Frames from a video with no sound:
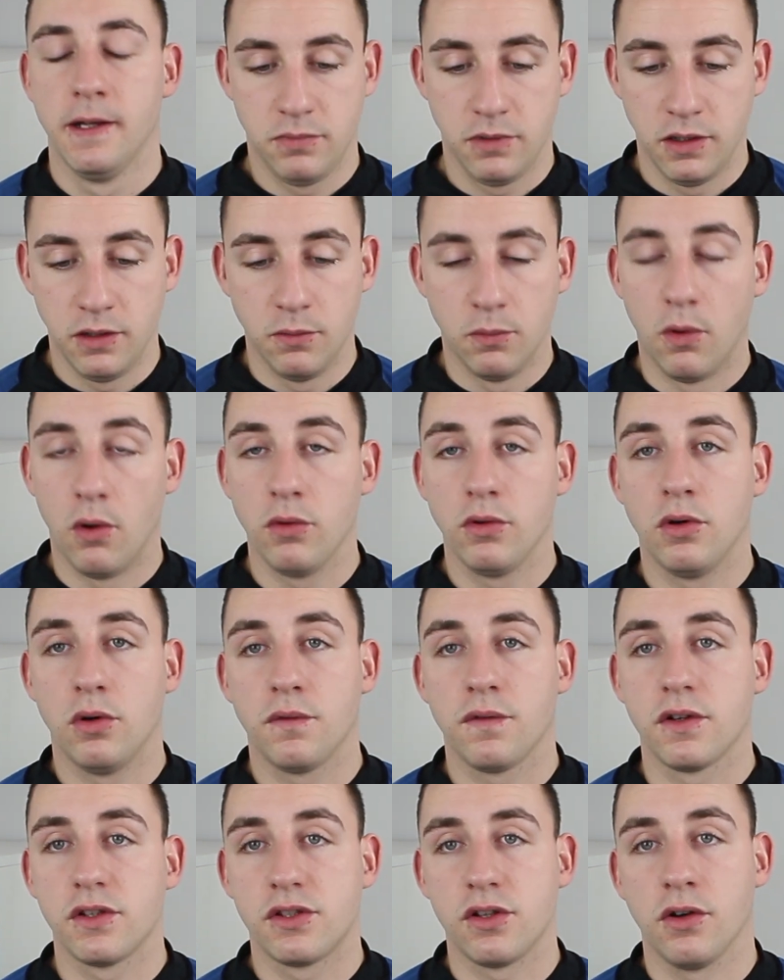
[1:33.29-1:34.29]
You won't know
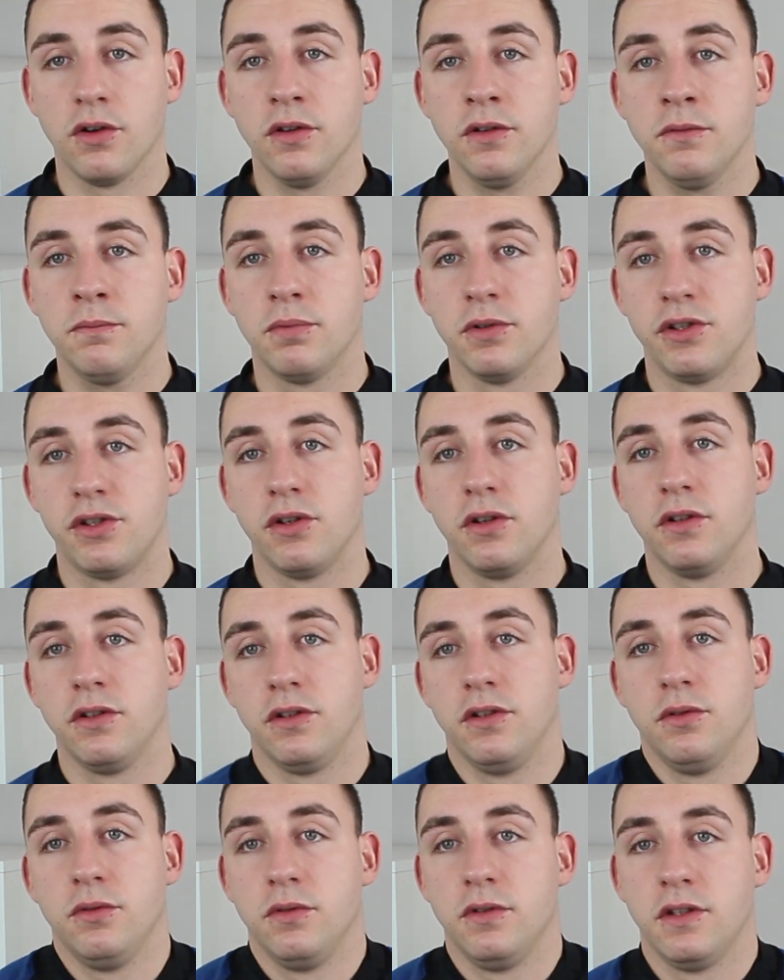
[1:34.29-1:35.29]
for certain, but you can
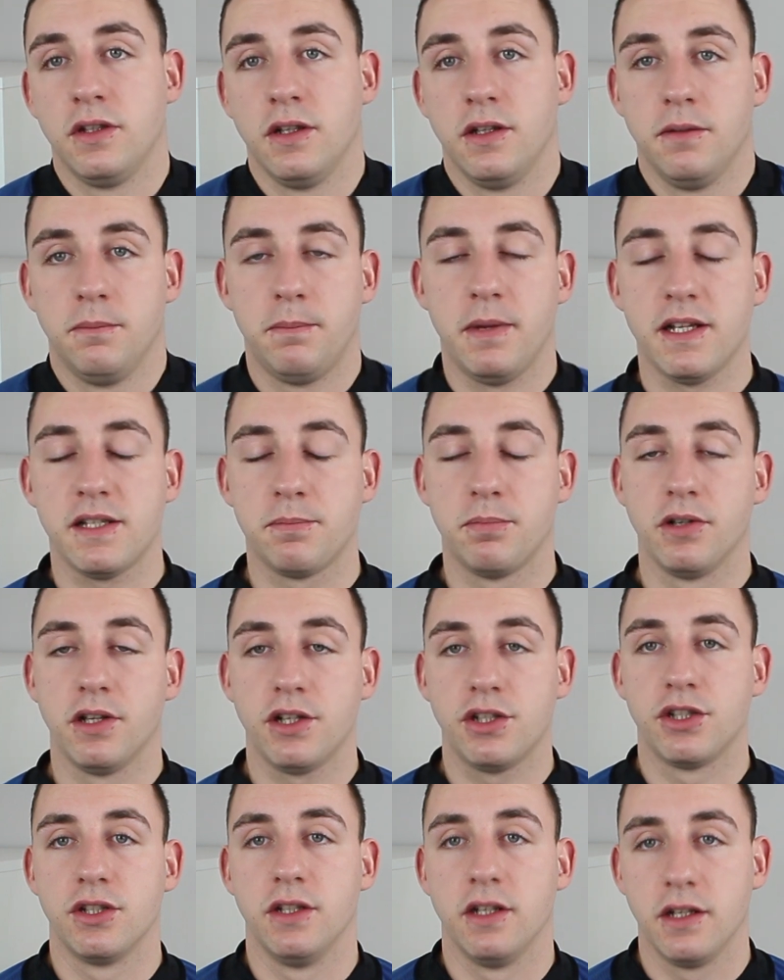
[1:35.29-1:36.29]
do the best
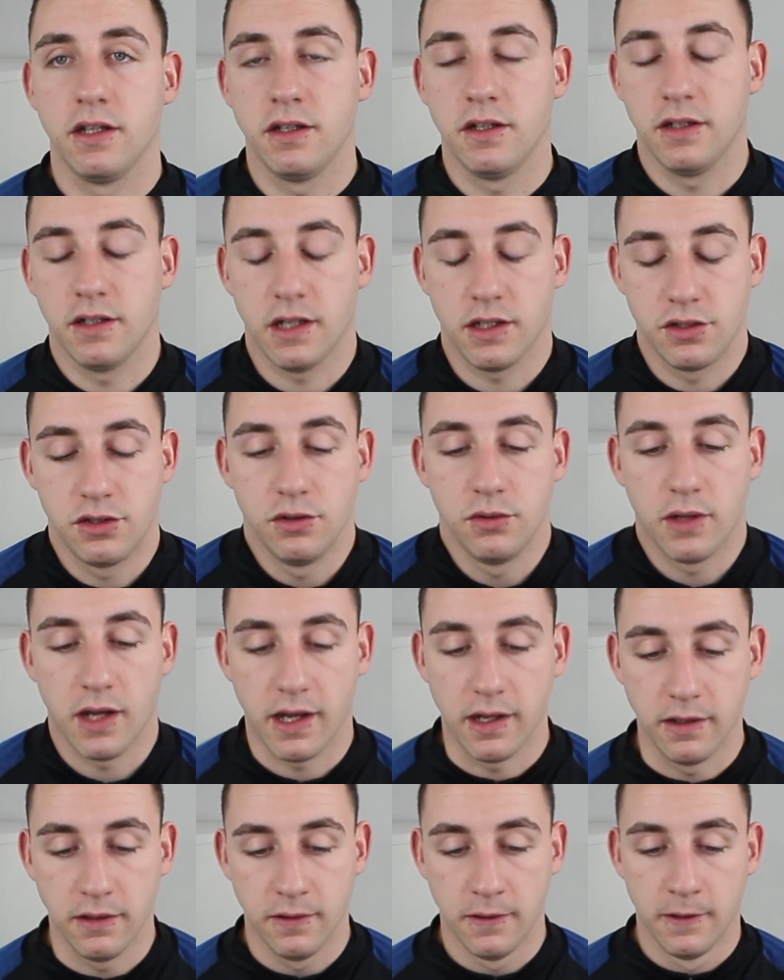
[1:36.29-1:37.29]
prediction that you
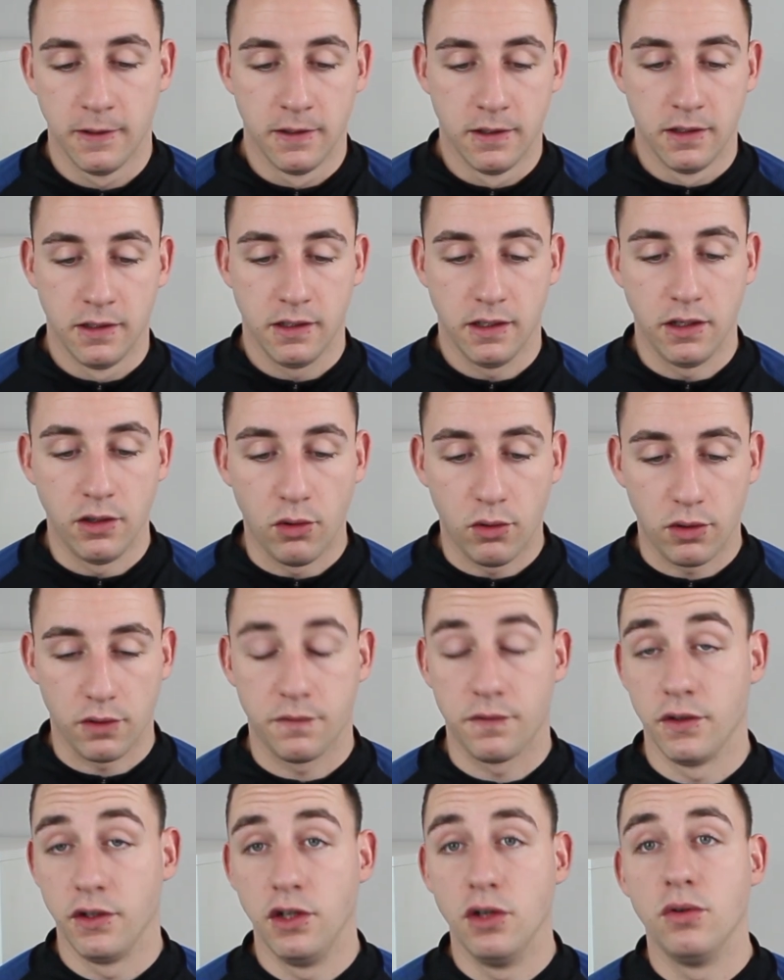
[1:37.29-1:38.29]
can in order
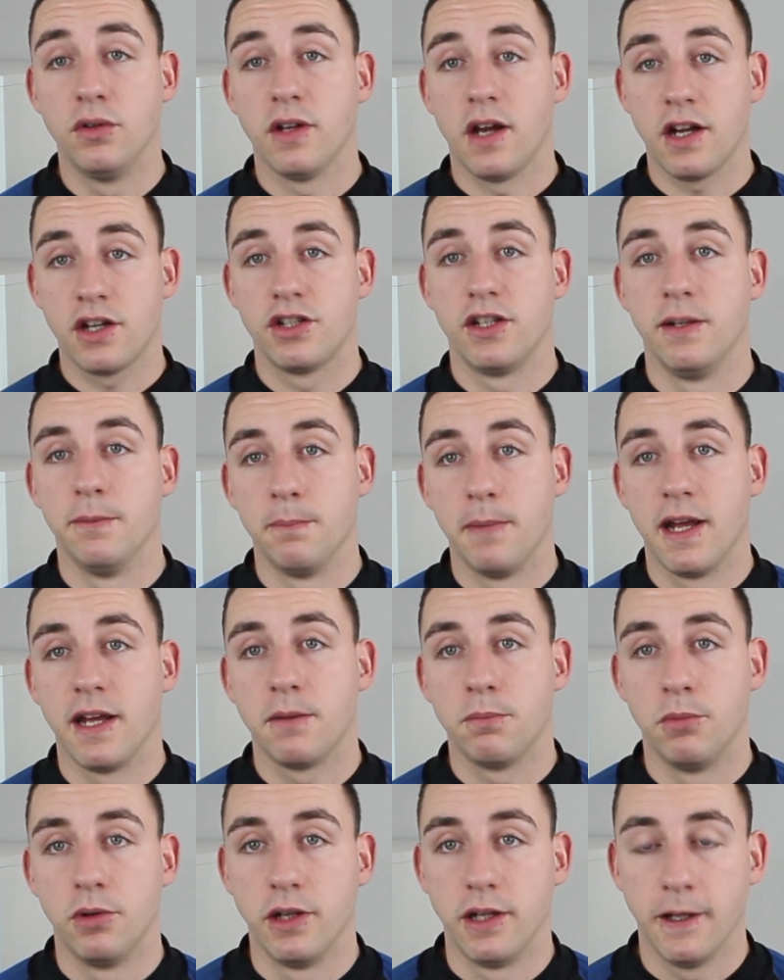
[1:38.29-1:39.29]
for you to actually
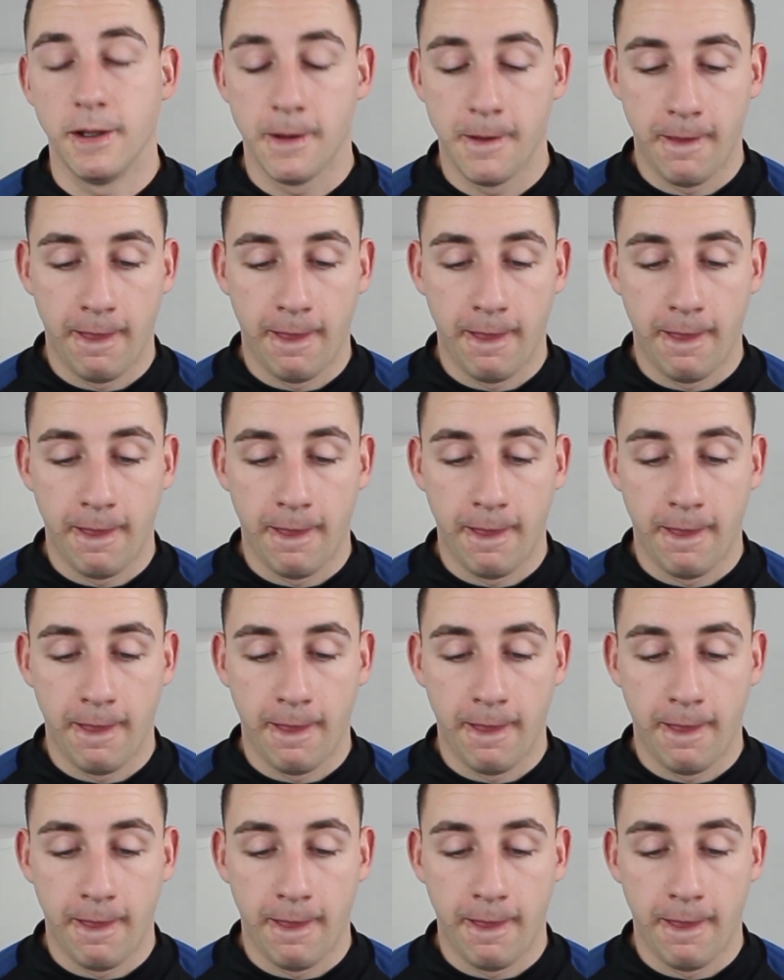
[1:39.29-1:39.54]
make money.